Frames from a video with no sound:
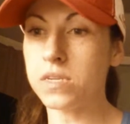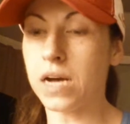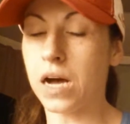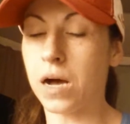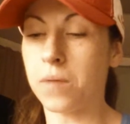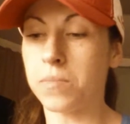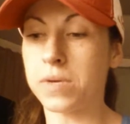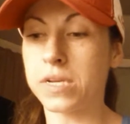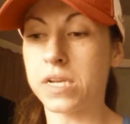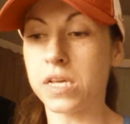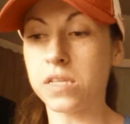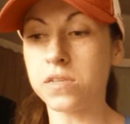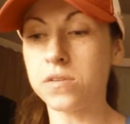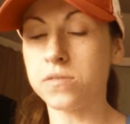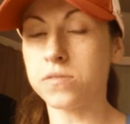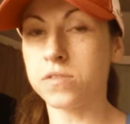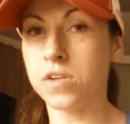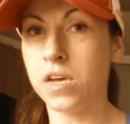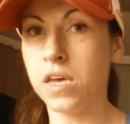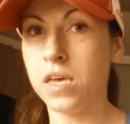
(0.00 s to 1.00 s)

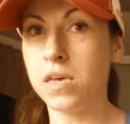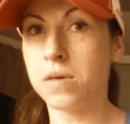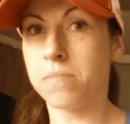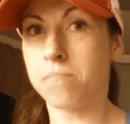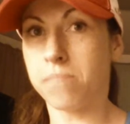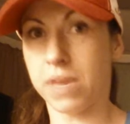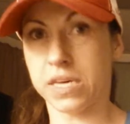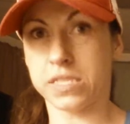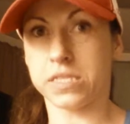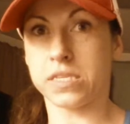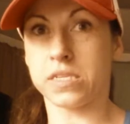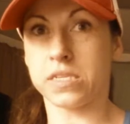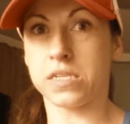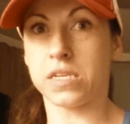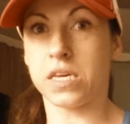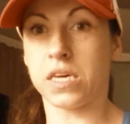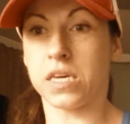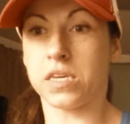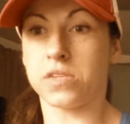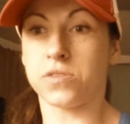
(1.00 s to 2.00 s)
Another
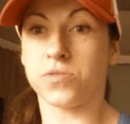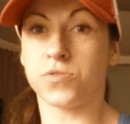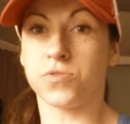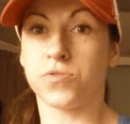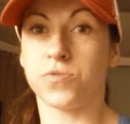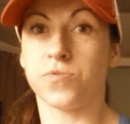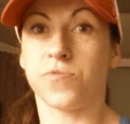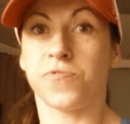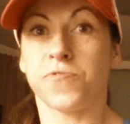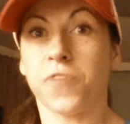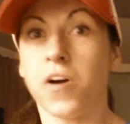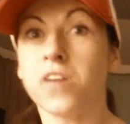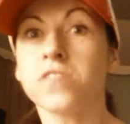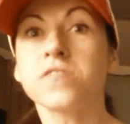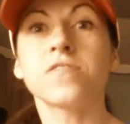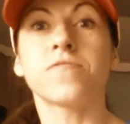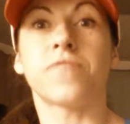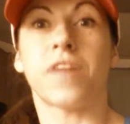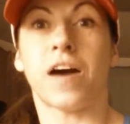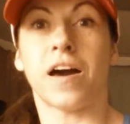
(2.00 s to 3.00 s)
method is to
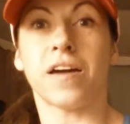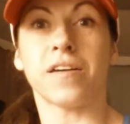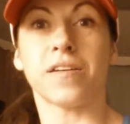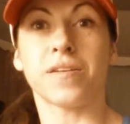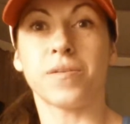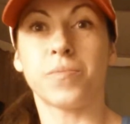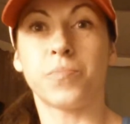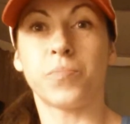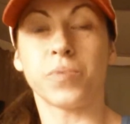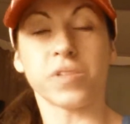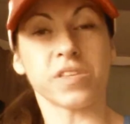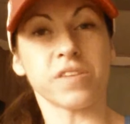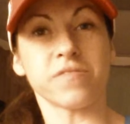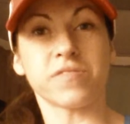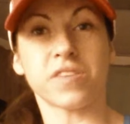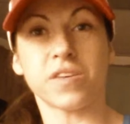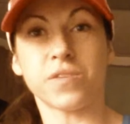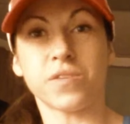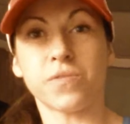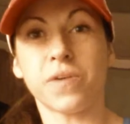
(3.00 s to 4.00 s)
falsify
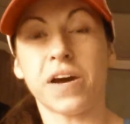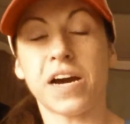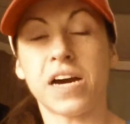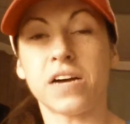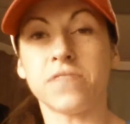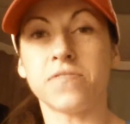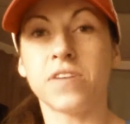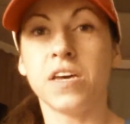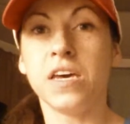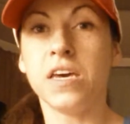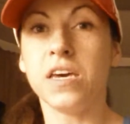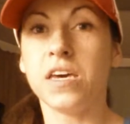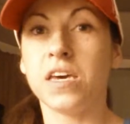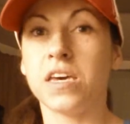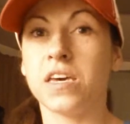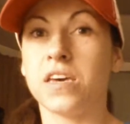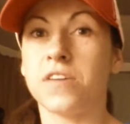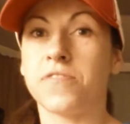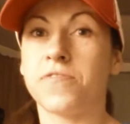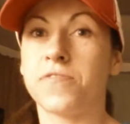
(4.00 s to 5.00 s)
beliefs that you have.
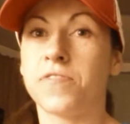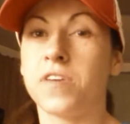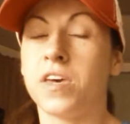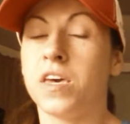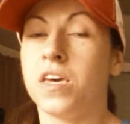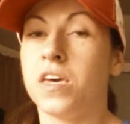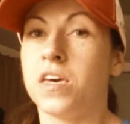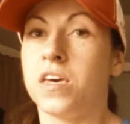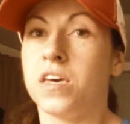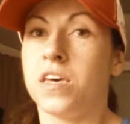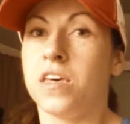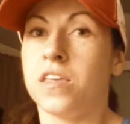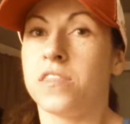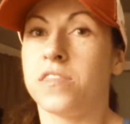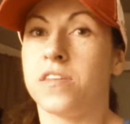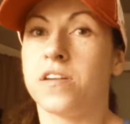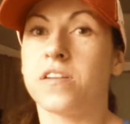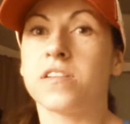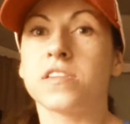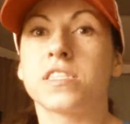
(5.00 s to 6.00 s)
If
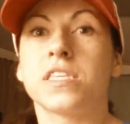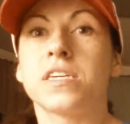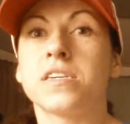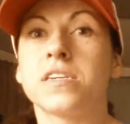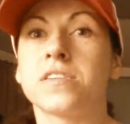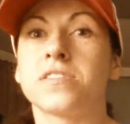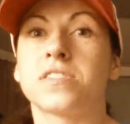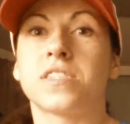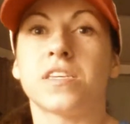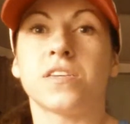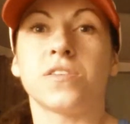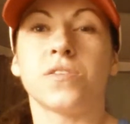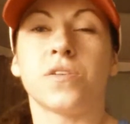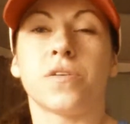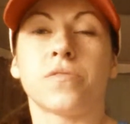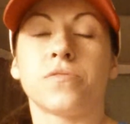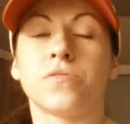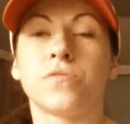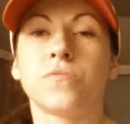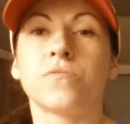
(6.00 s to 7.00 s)
there are things that,
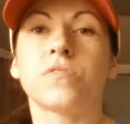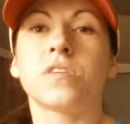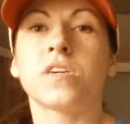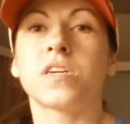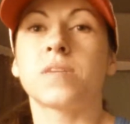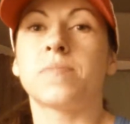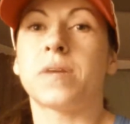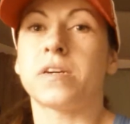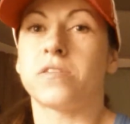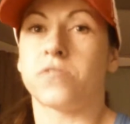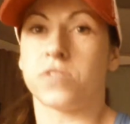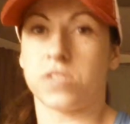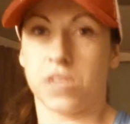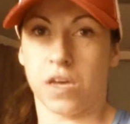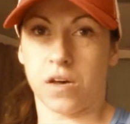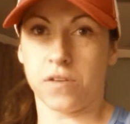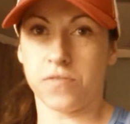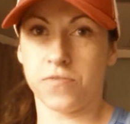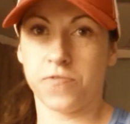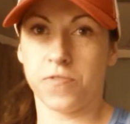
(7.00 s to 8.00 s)
you think about
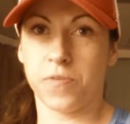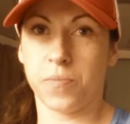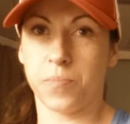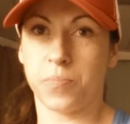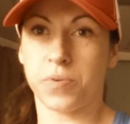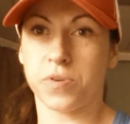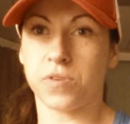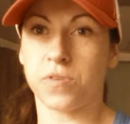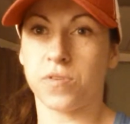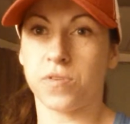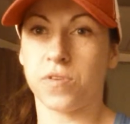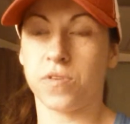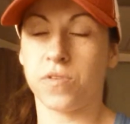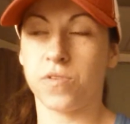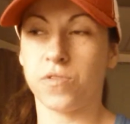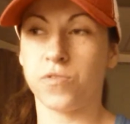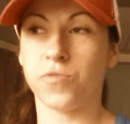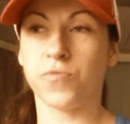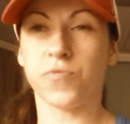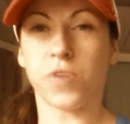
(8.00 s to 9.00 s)
yourself, but
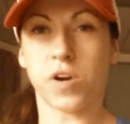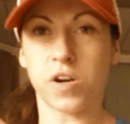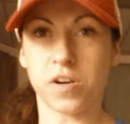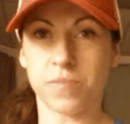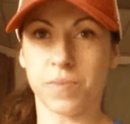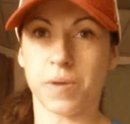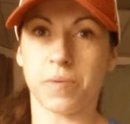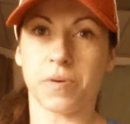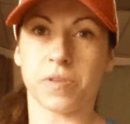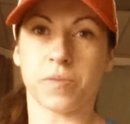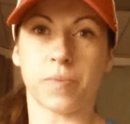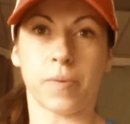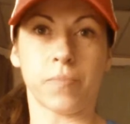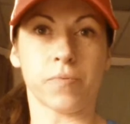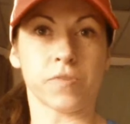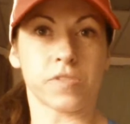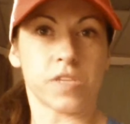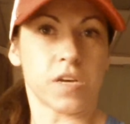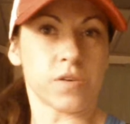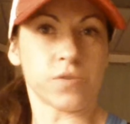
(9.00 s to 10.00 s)
you've heard maybe other
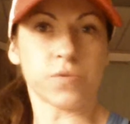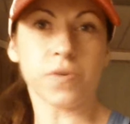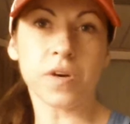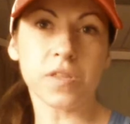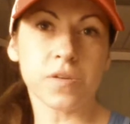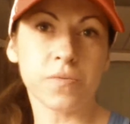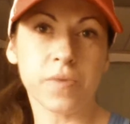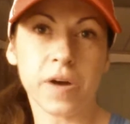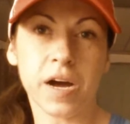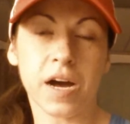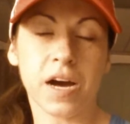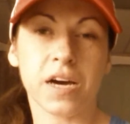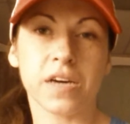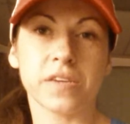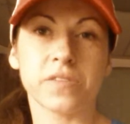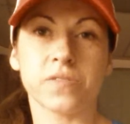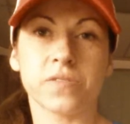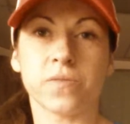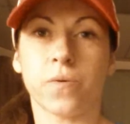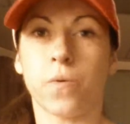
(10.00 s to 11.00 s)
people tell you
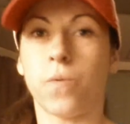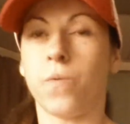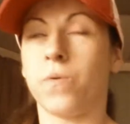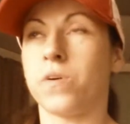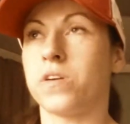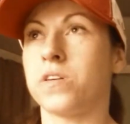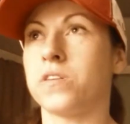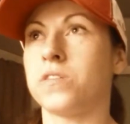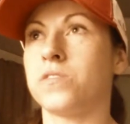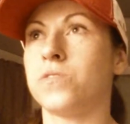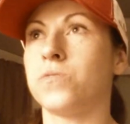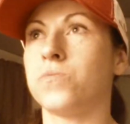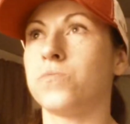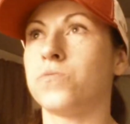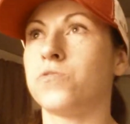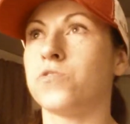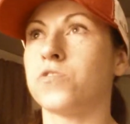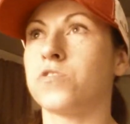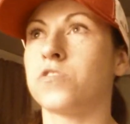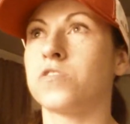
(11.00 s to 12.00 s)
otherwise, or you
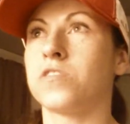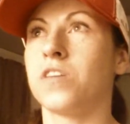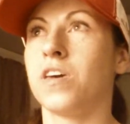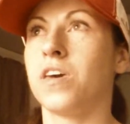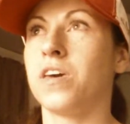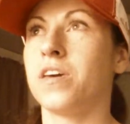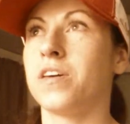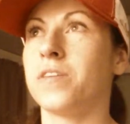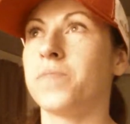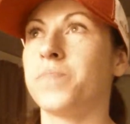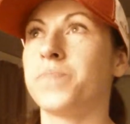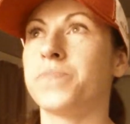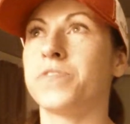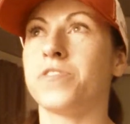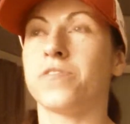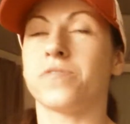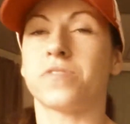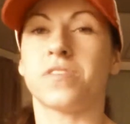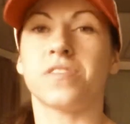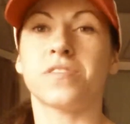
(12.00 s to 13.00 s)
just,
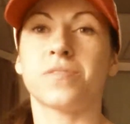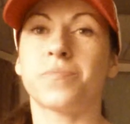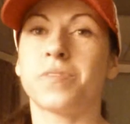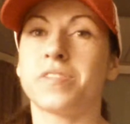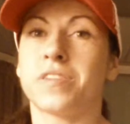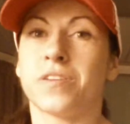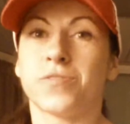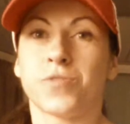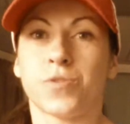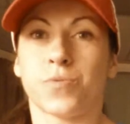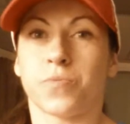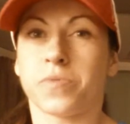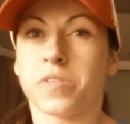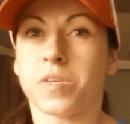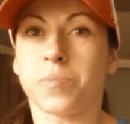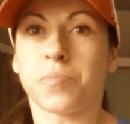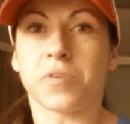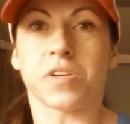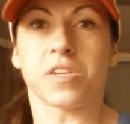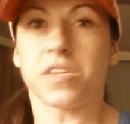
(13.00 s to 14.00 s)
say somebody tells you you're
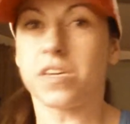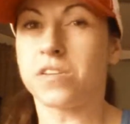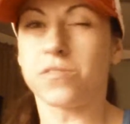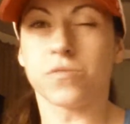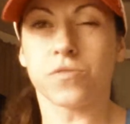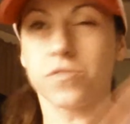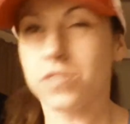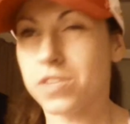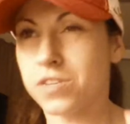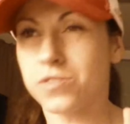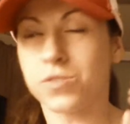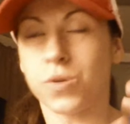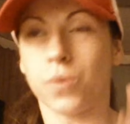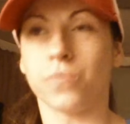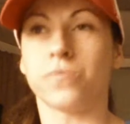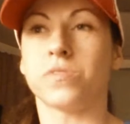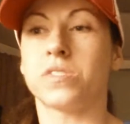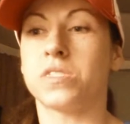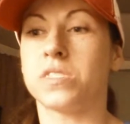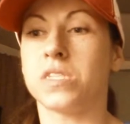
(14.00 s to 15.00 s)
really pretty and you just
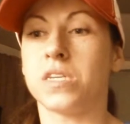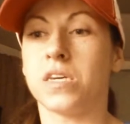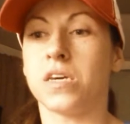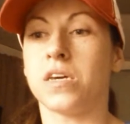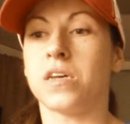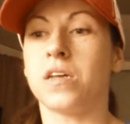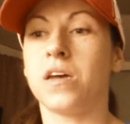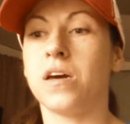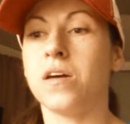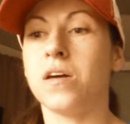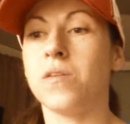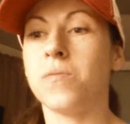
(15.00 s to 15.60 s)
don't see it.